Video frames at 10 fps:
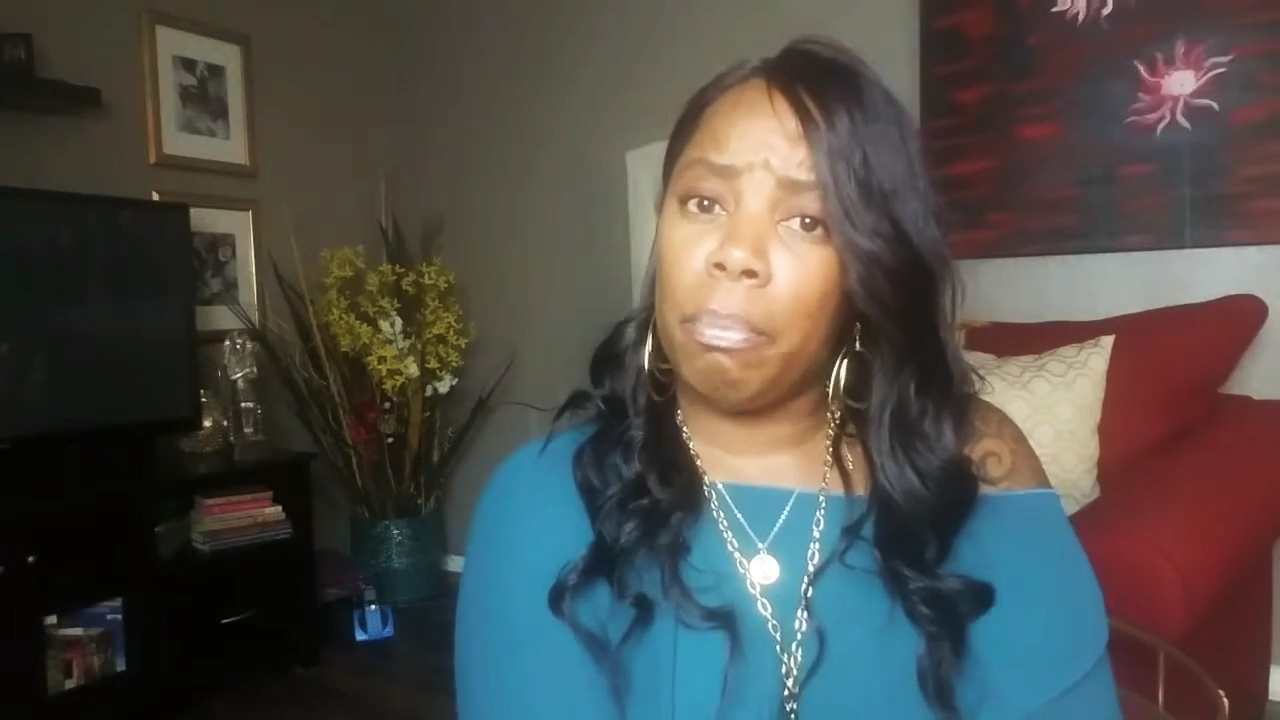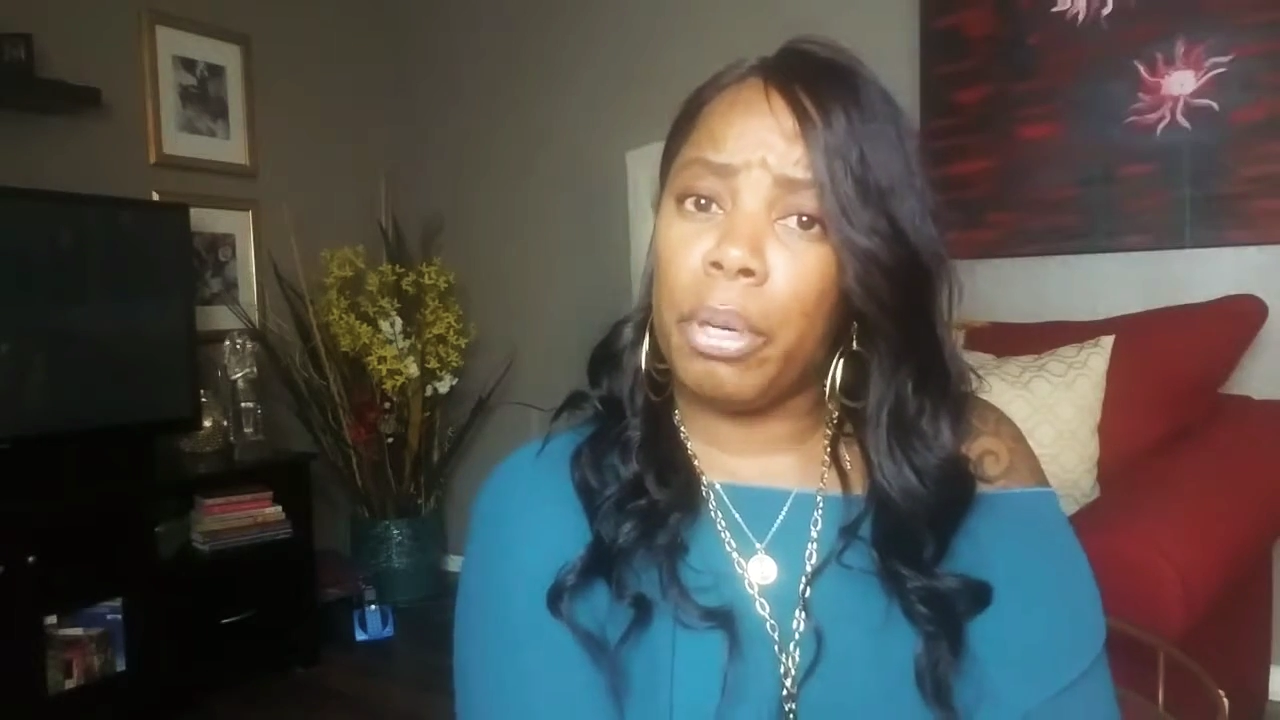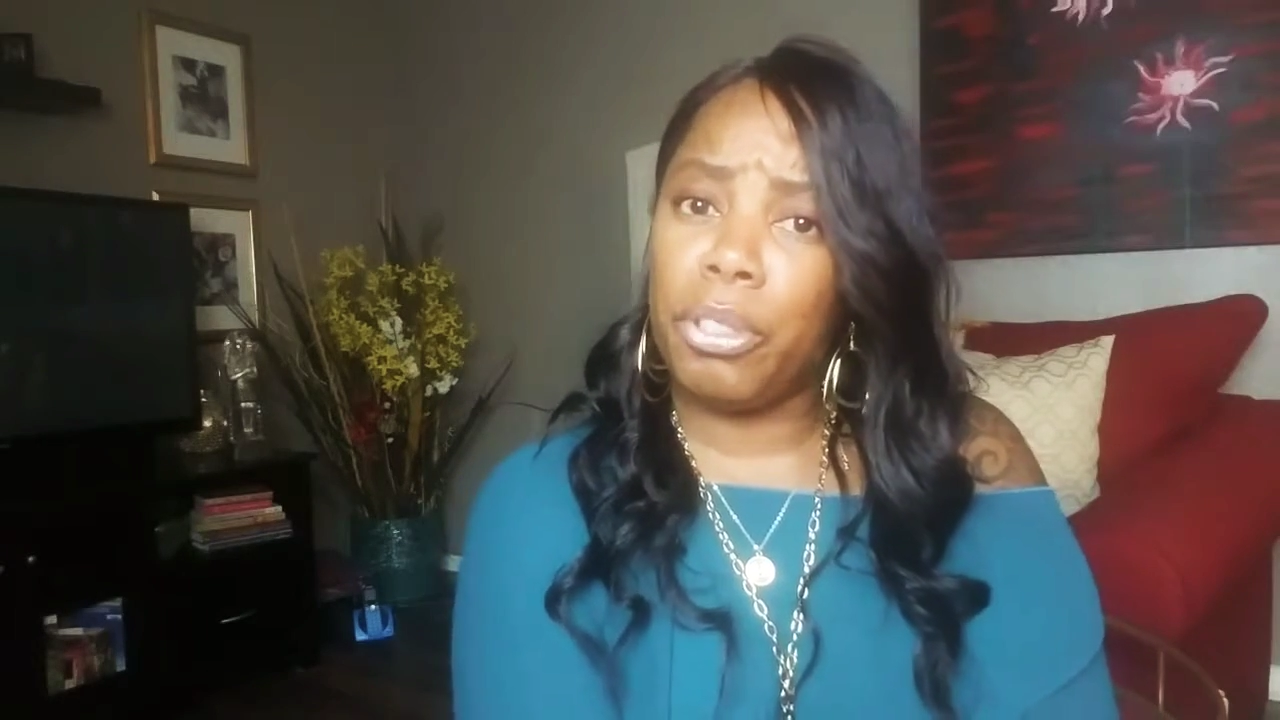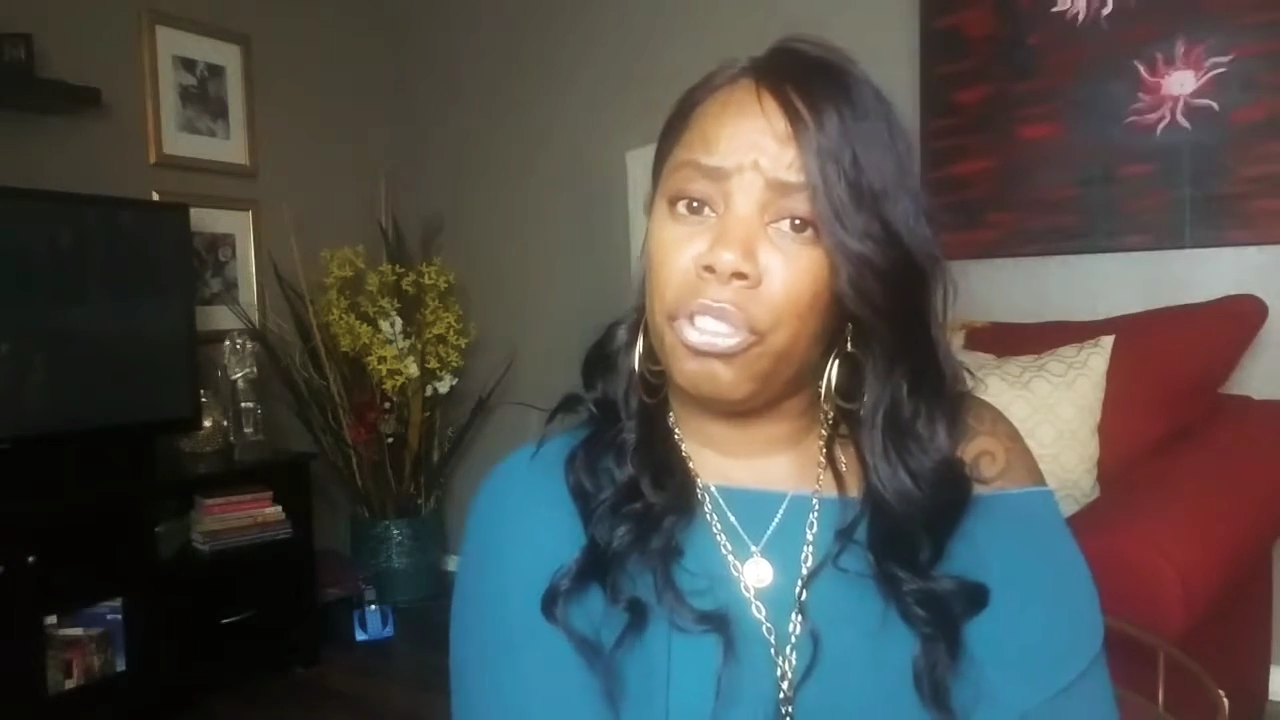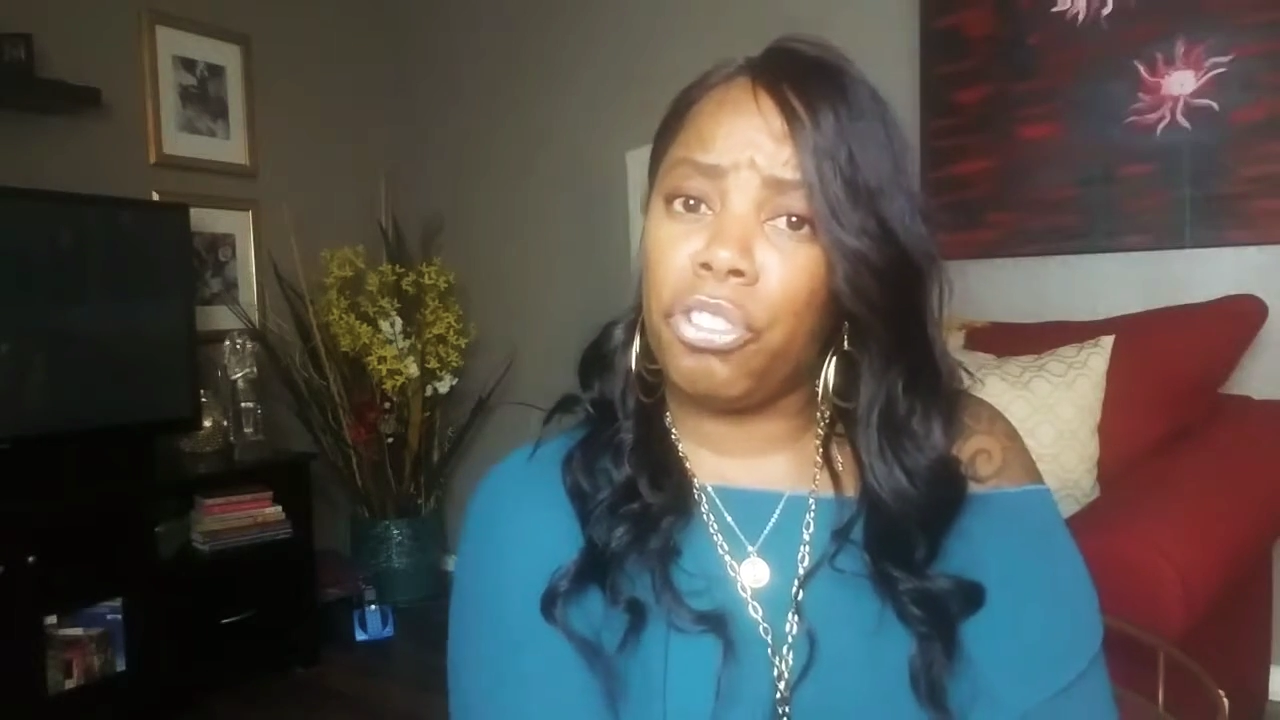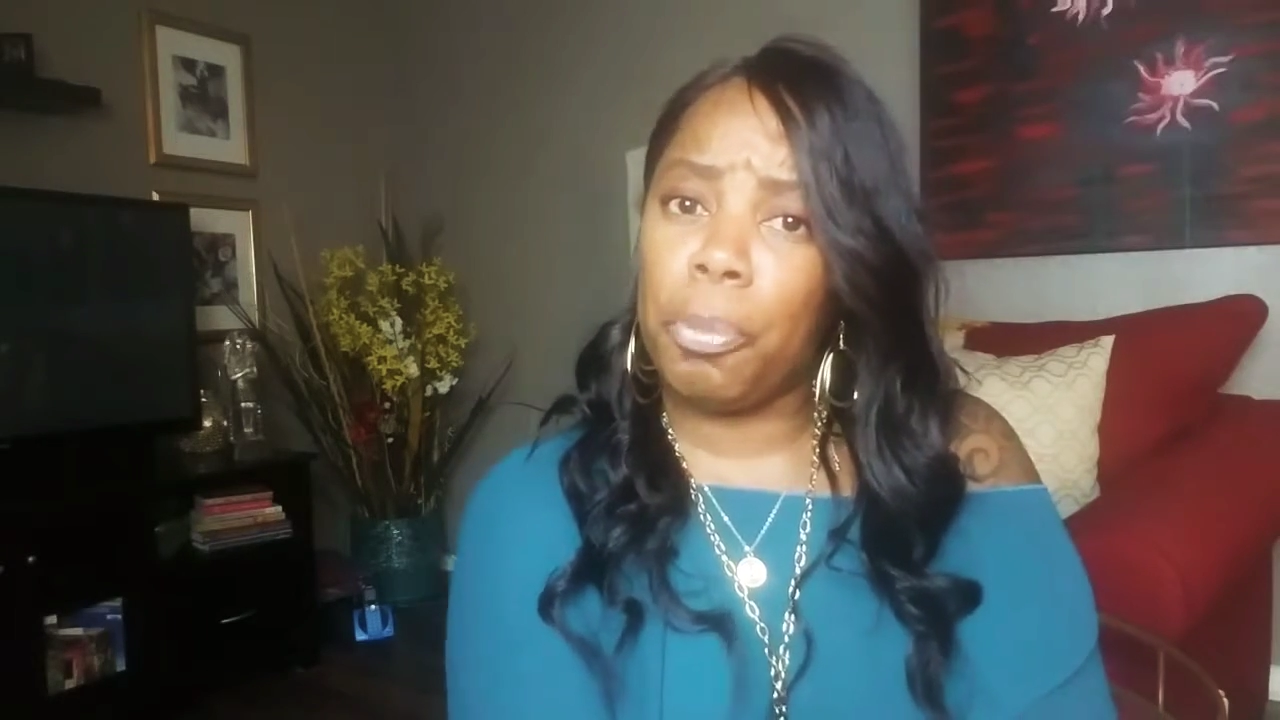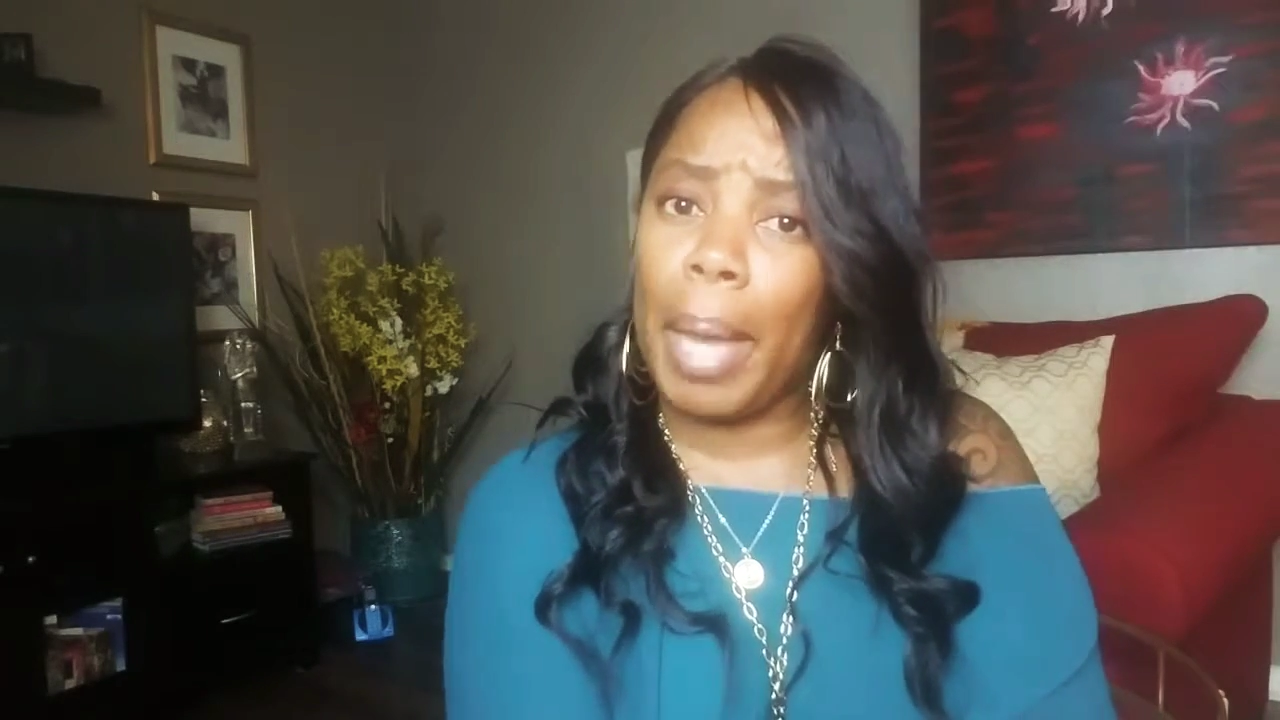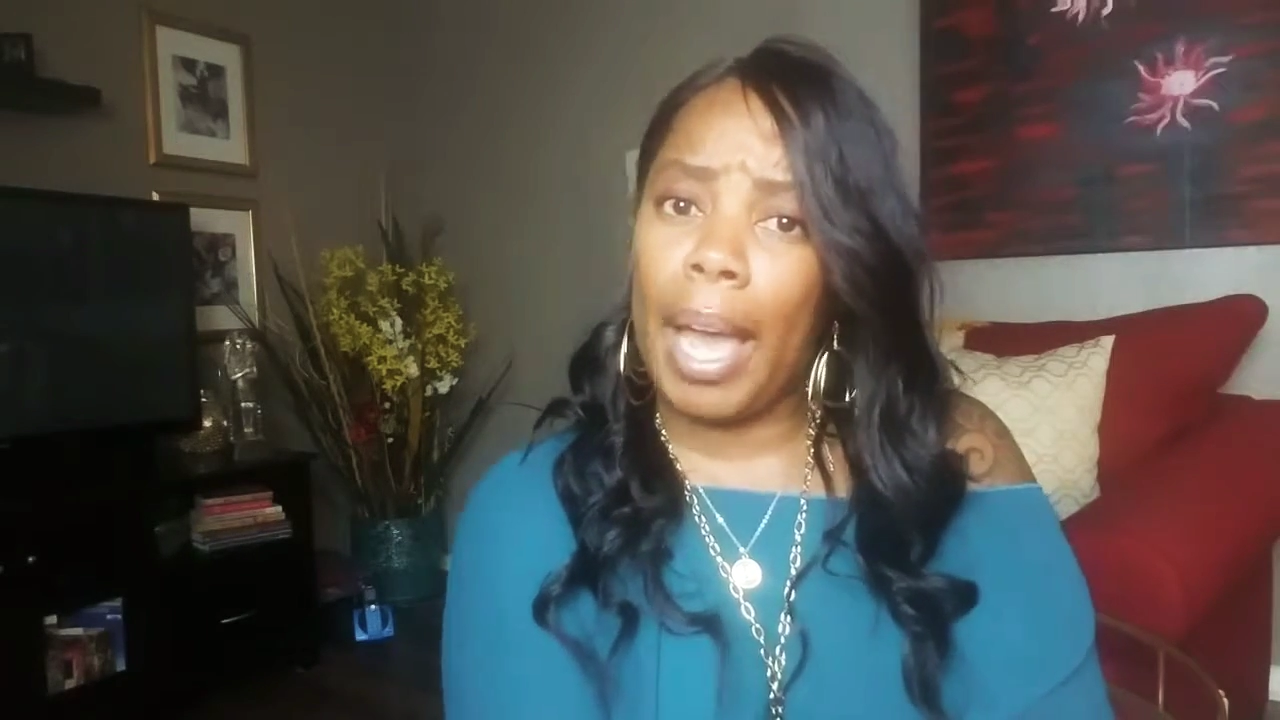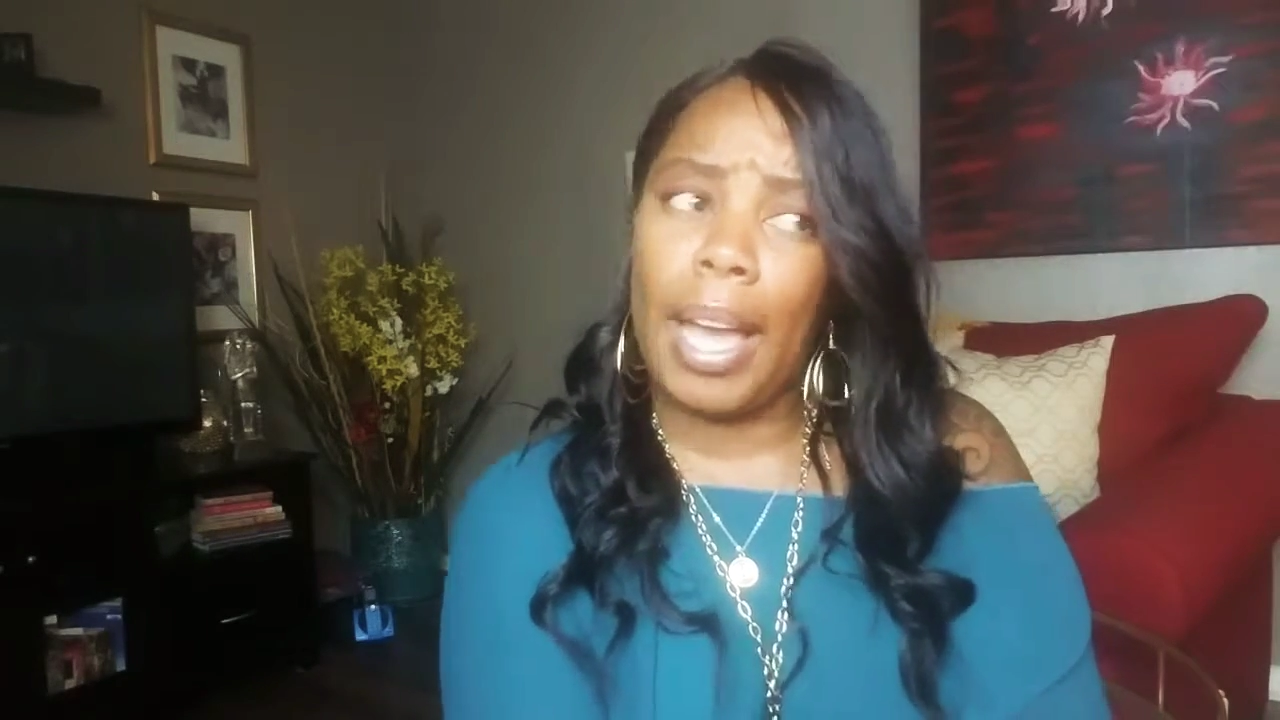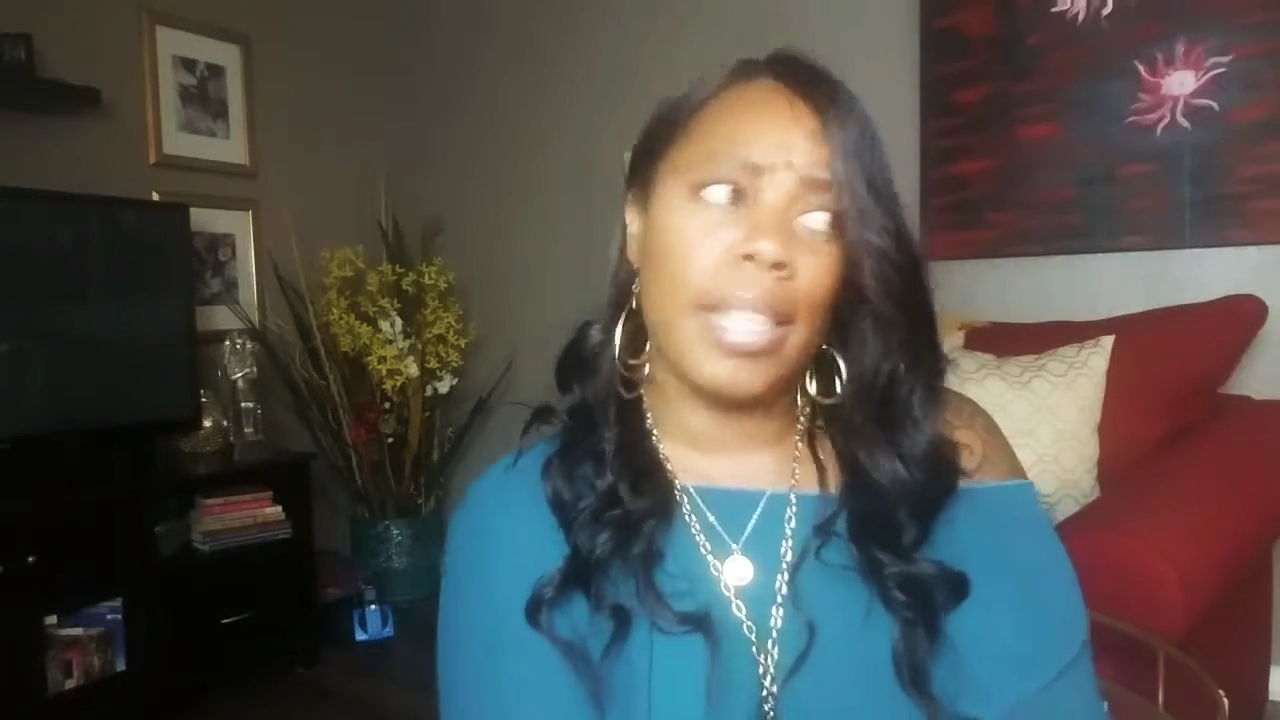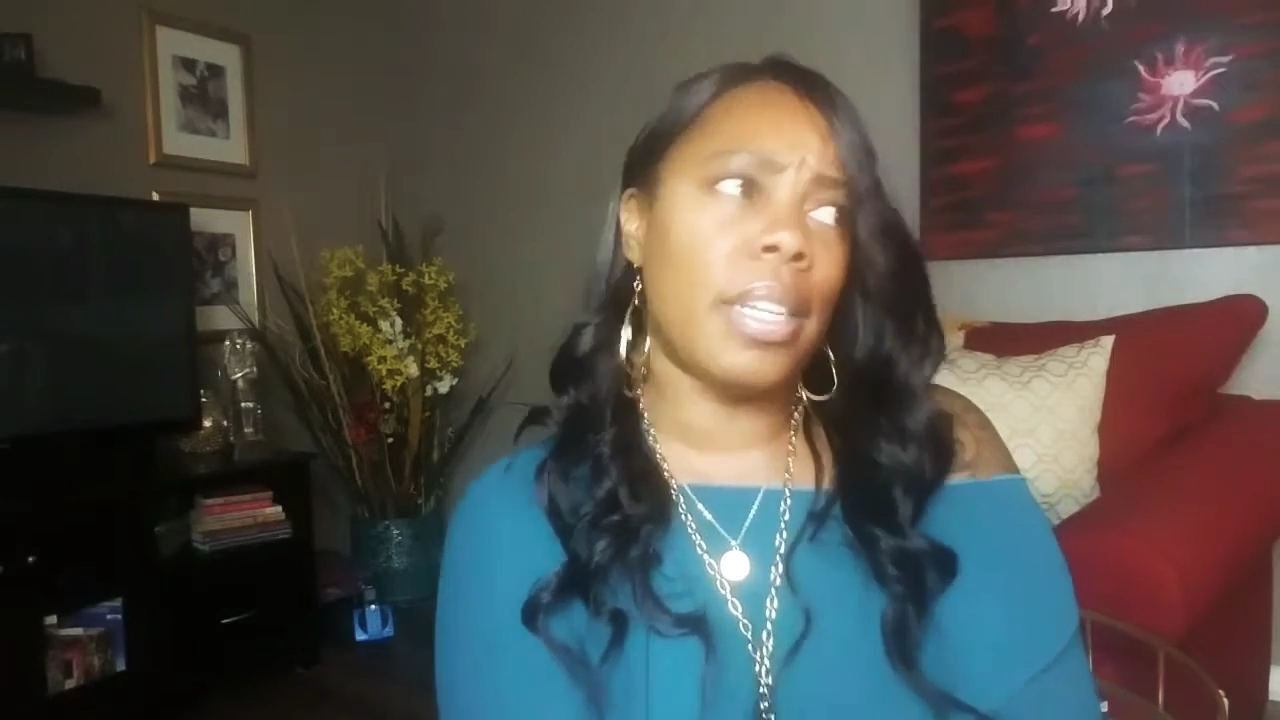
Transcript: purchased your bags.